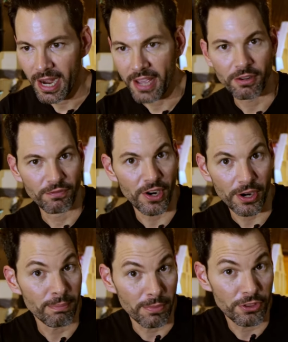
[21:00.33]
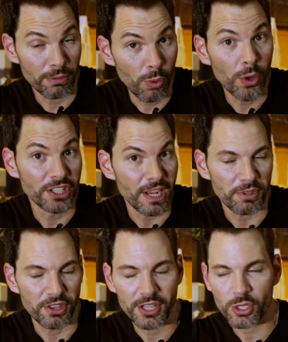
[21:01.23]
And they're very, they're more in
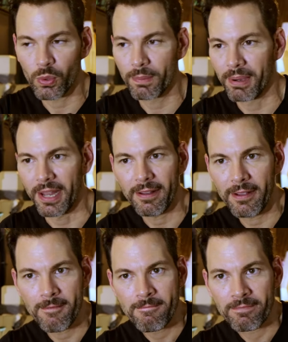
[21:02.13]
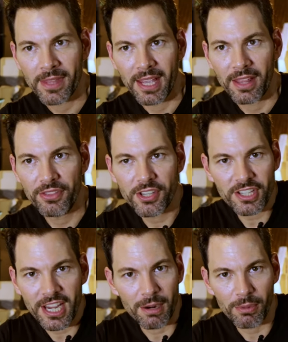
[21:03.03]
depth than this one, but
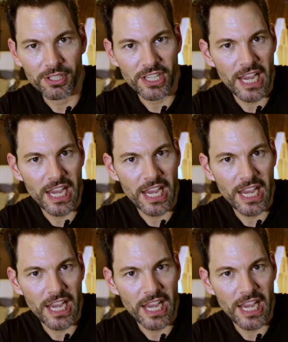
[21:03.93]
this camera is